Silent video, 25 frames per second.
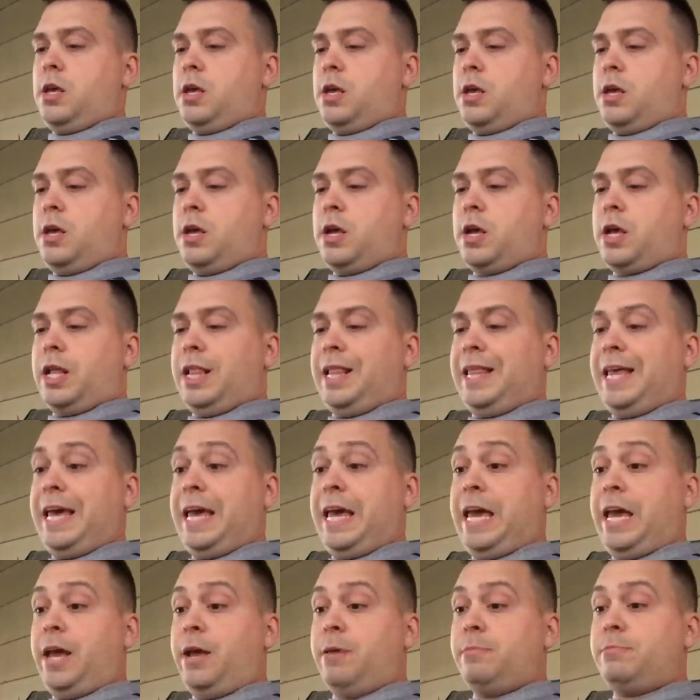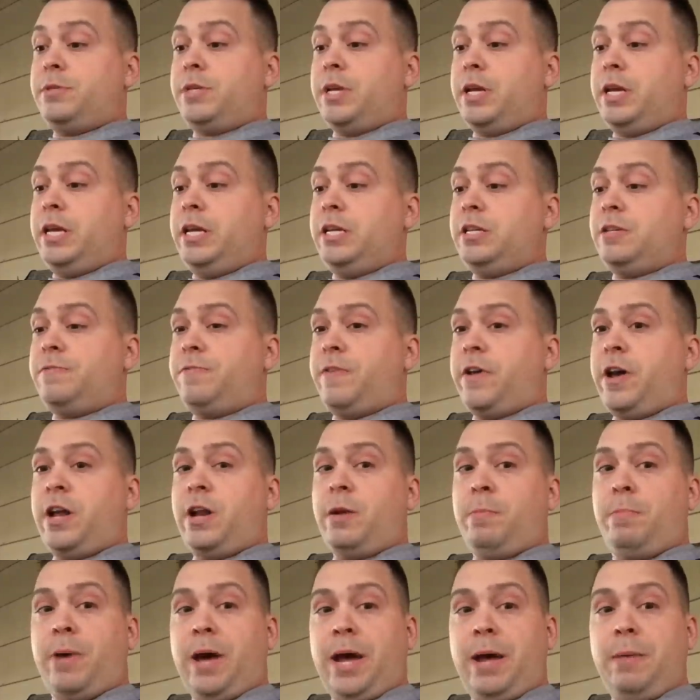uh, claims that he's found
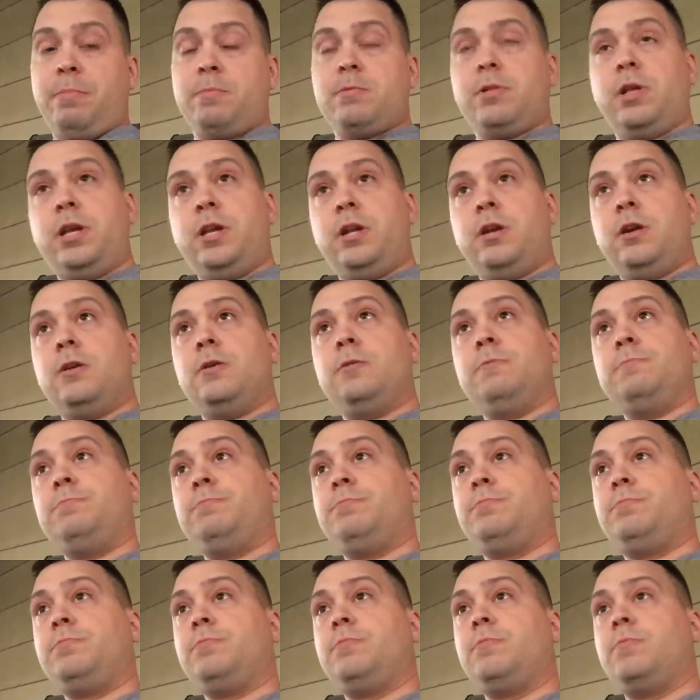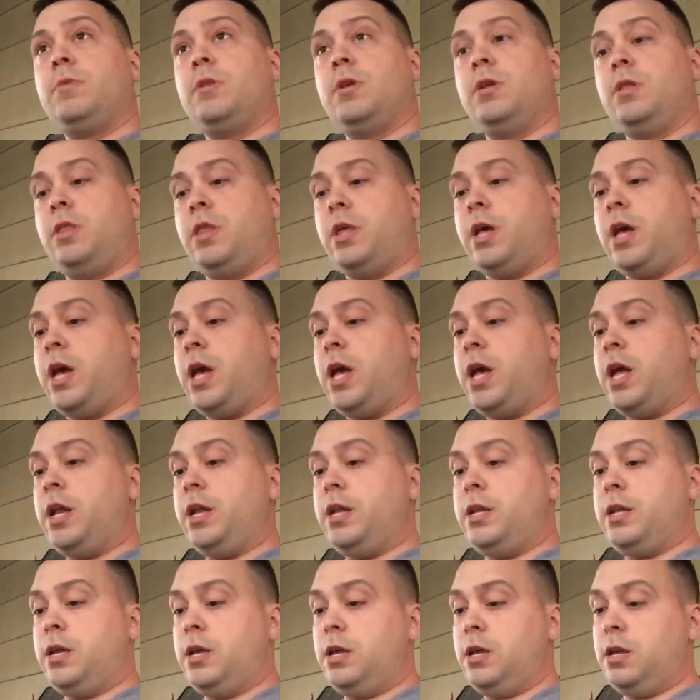a pipe cleaner
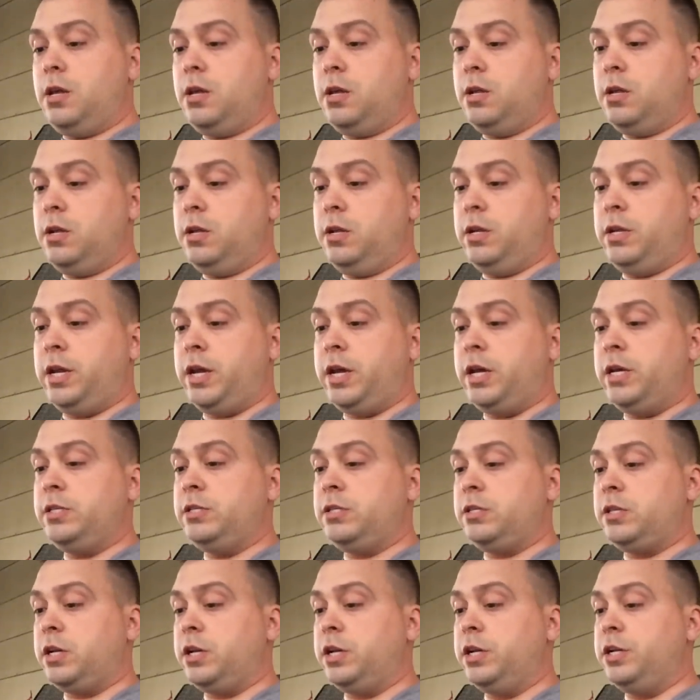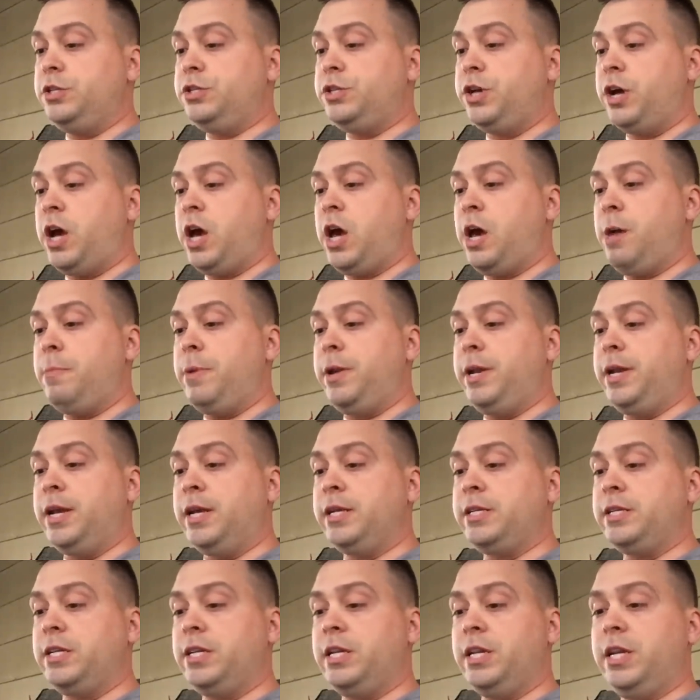that does a good job and
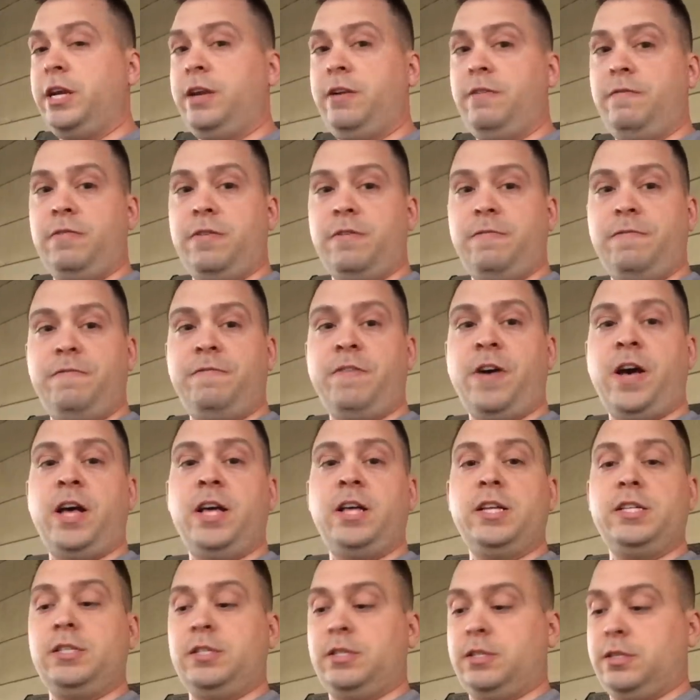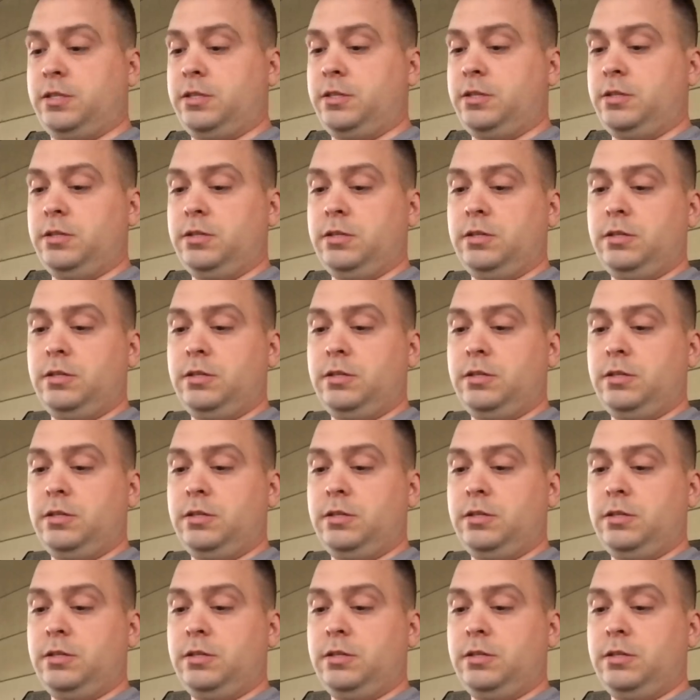doesn't leave the fuzz